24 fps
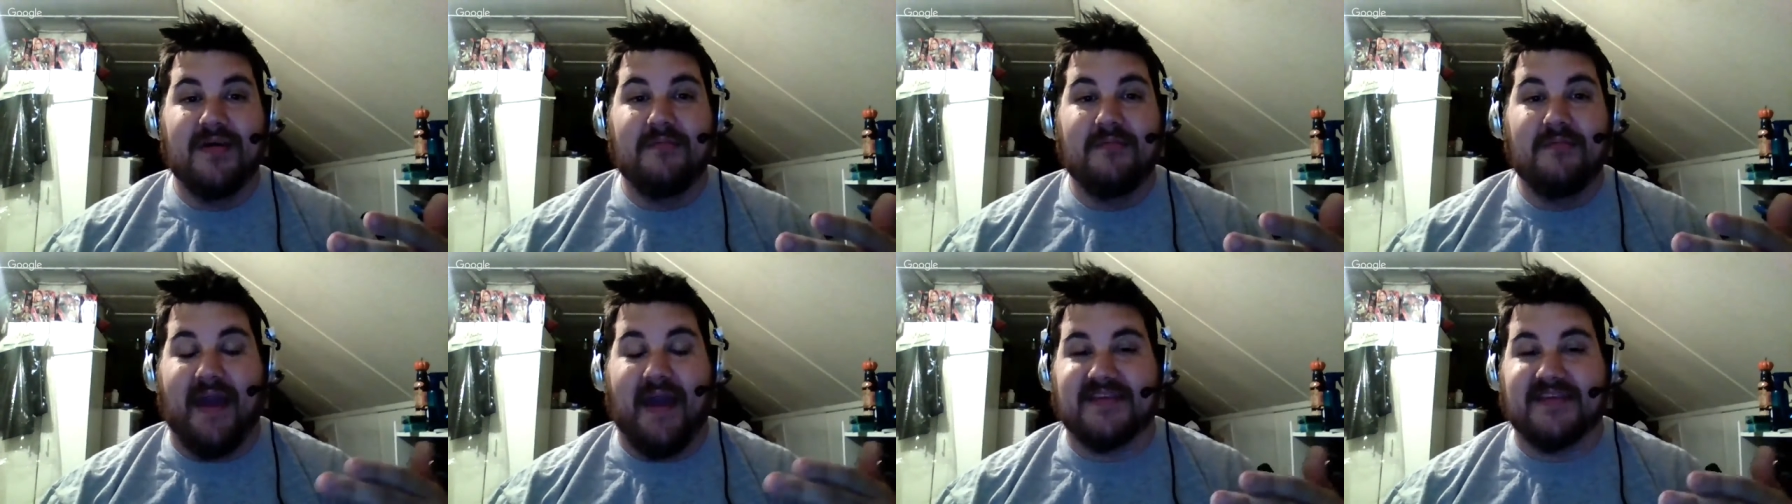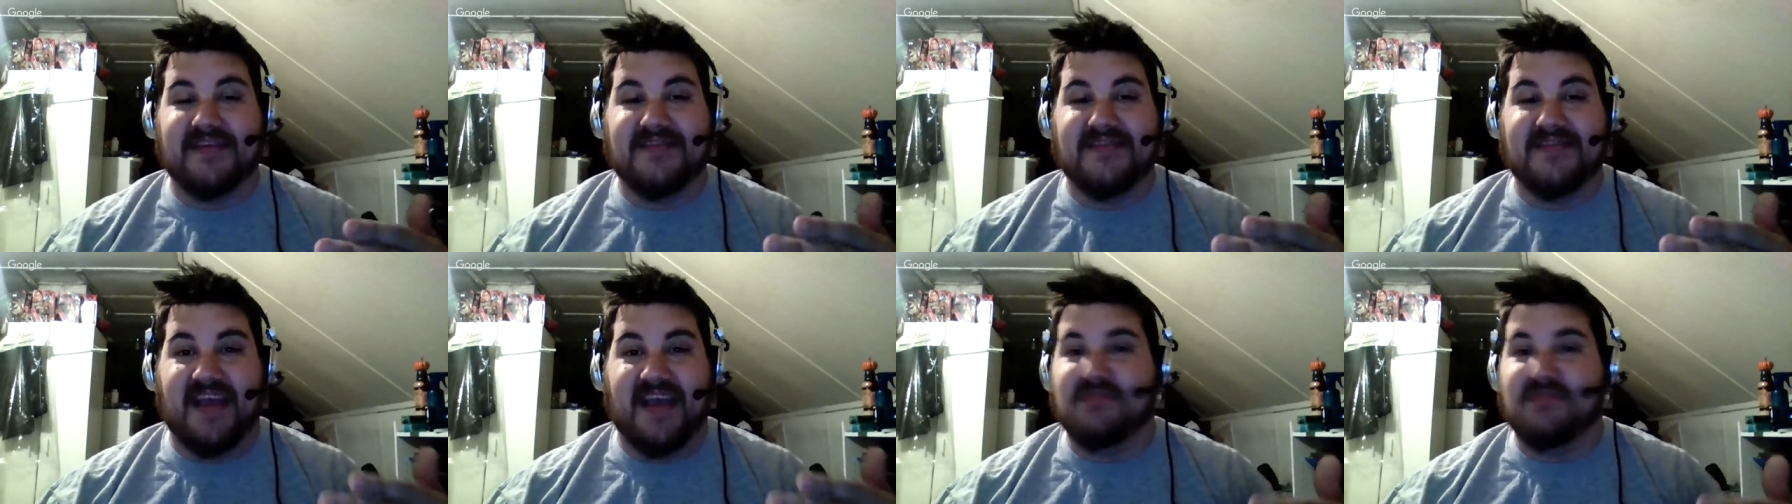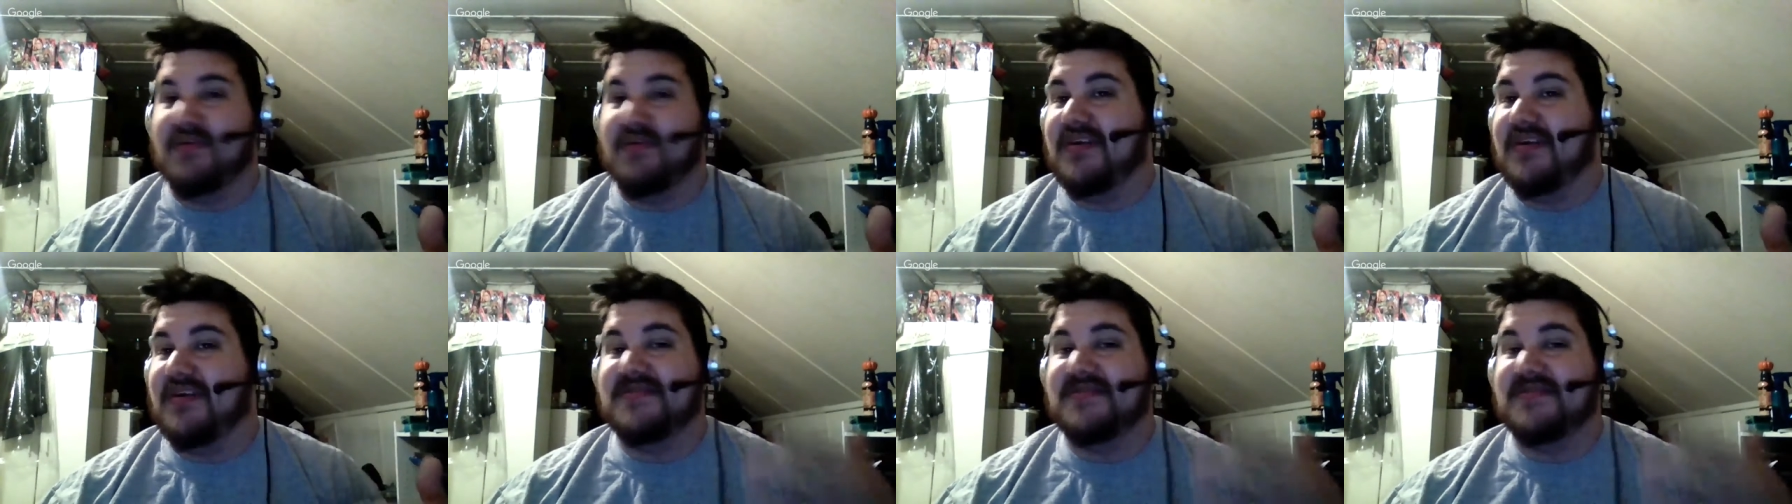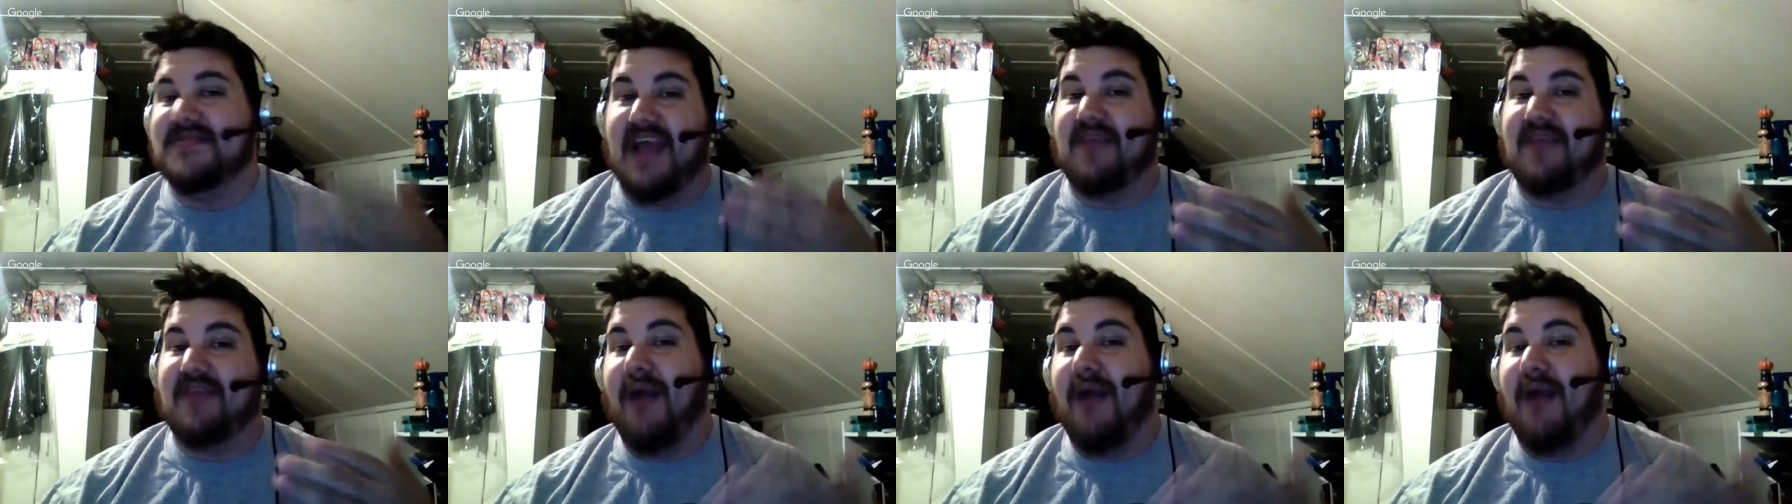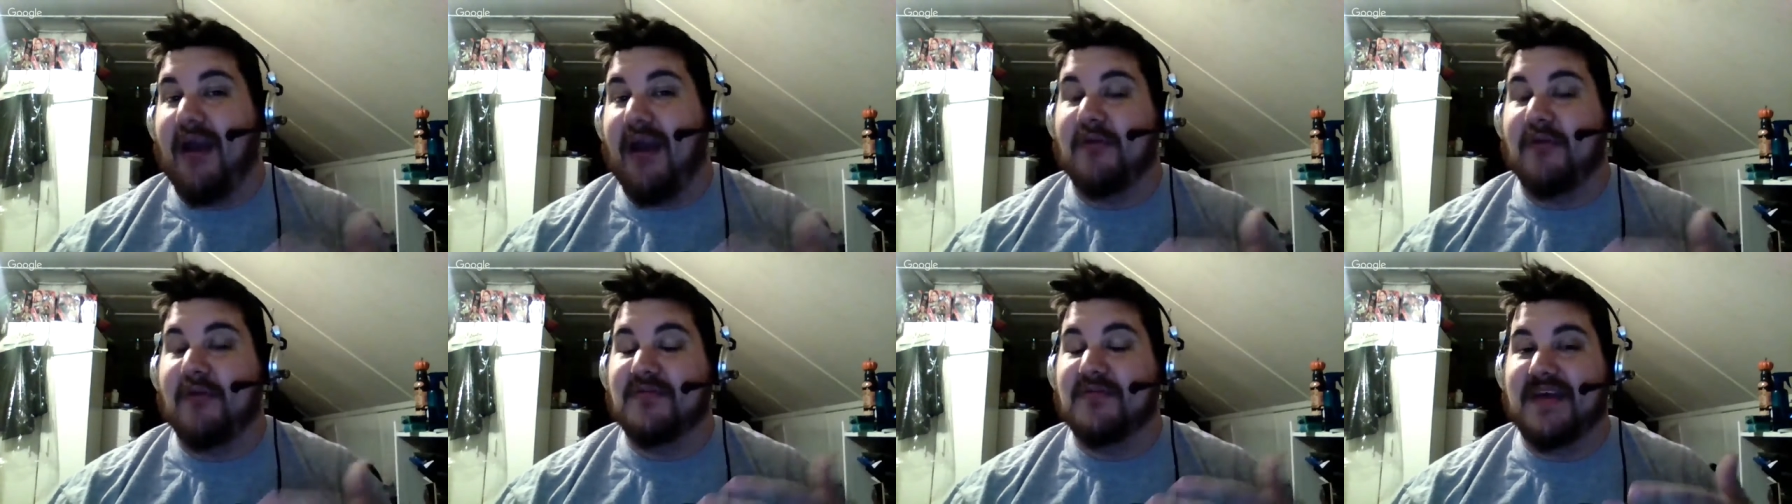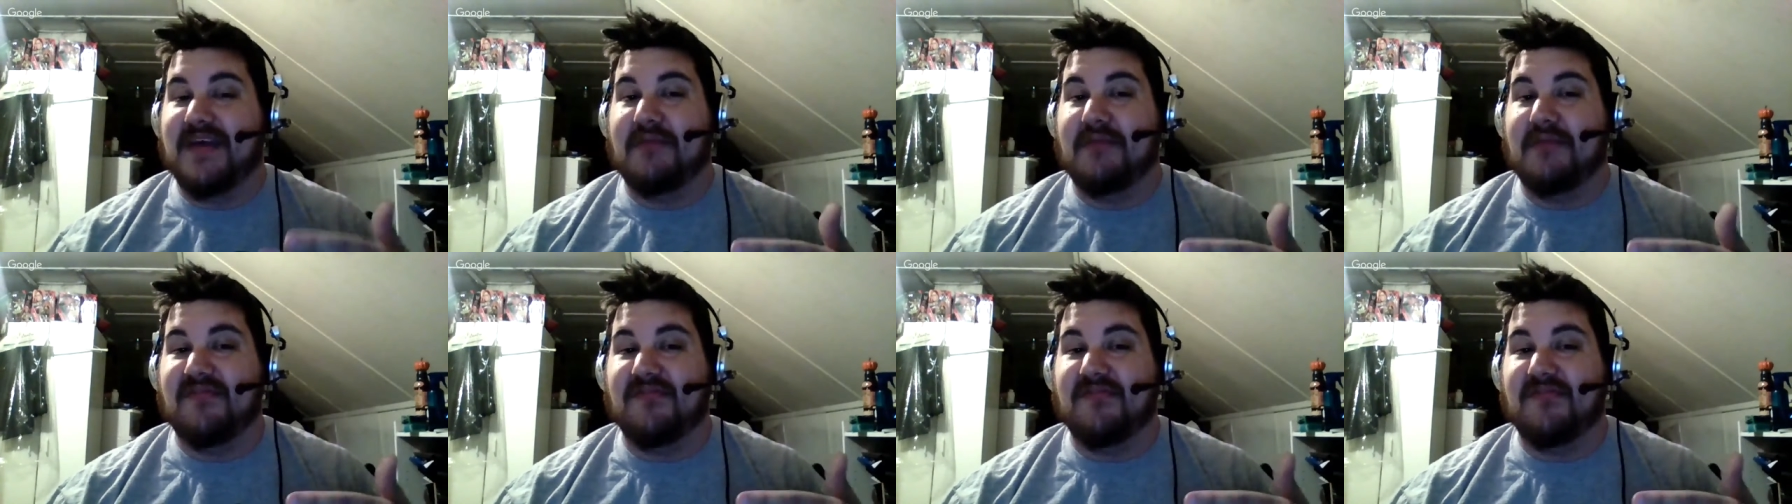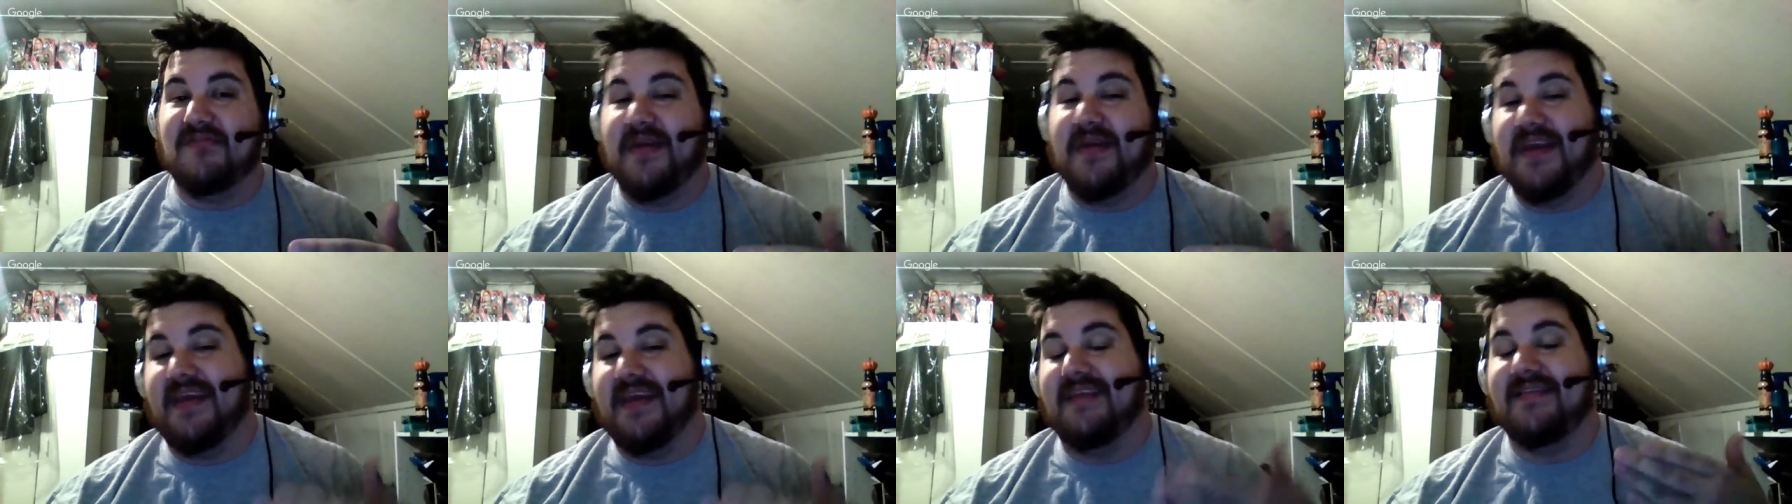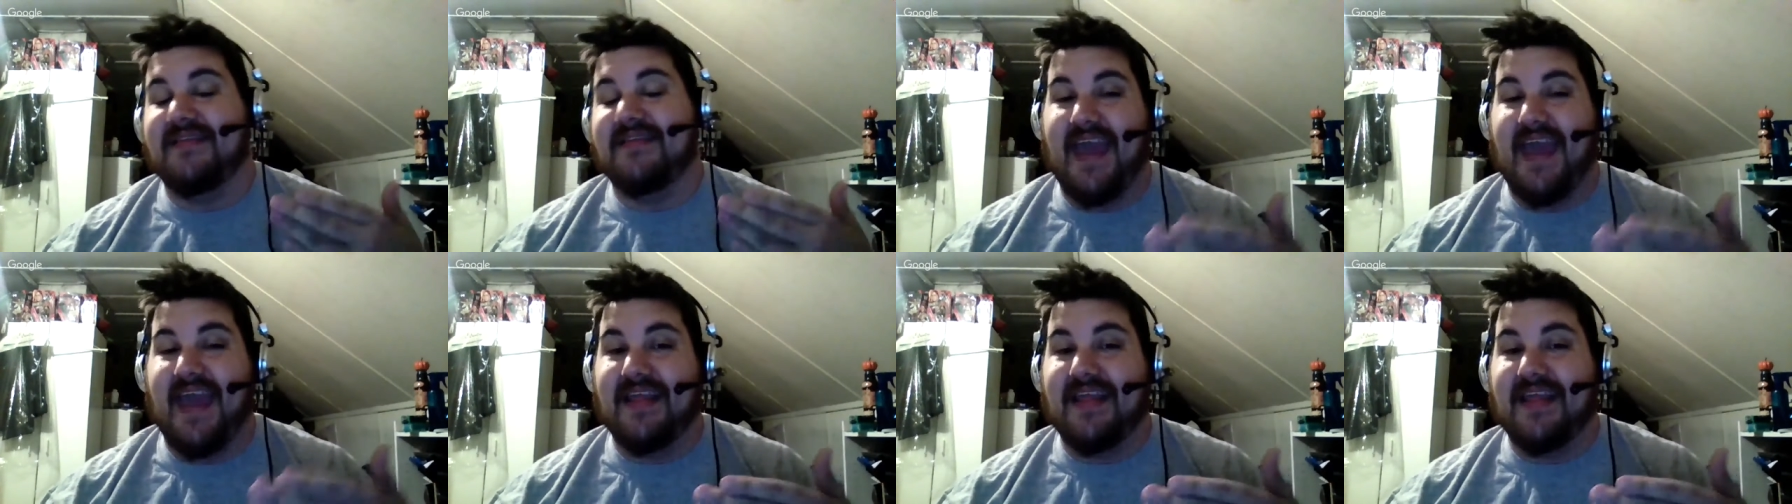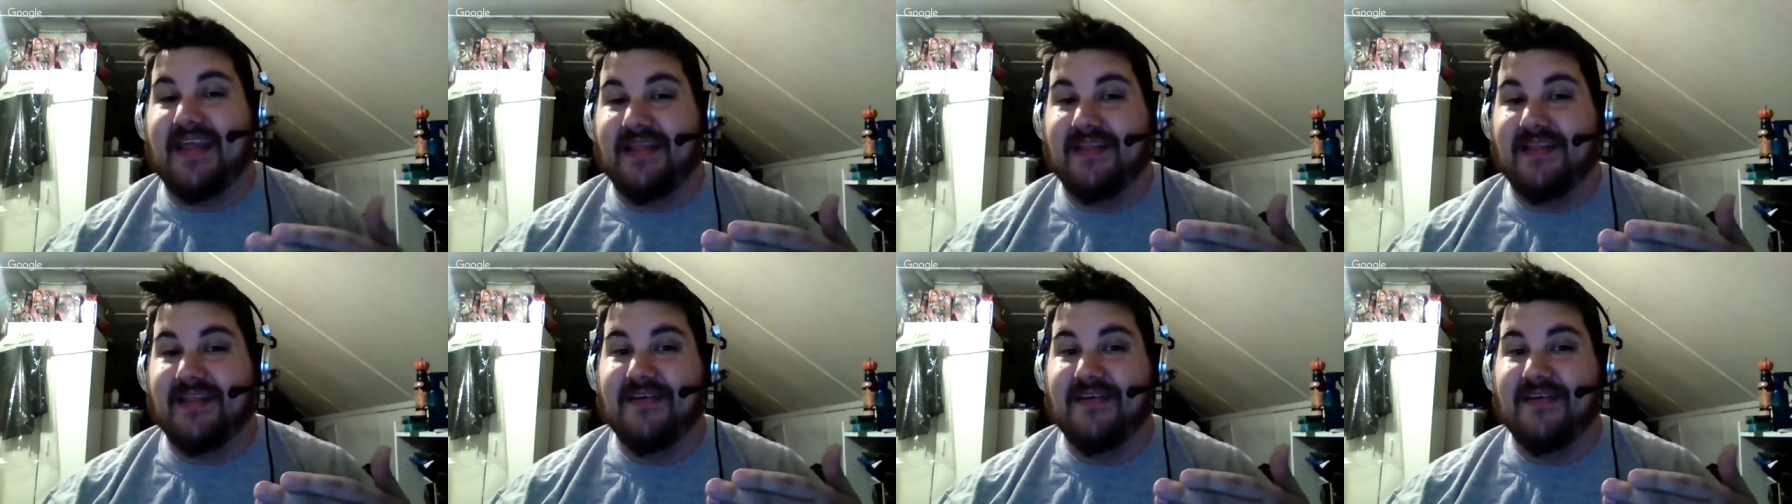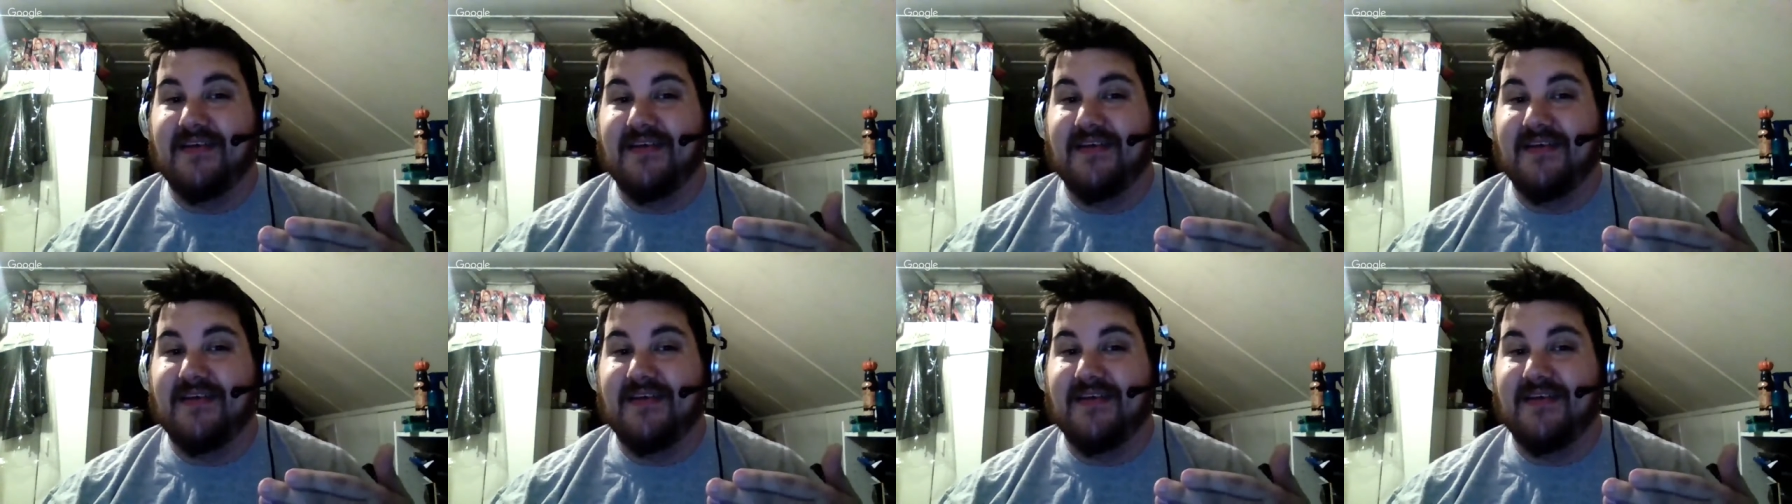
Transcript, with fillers: backstage because Zack Ryder was at WrestleMania 10,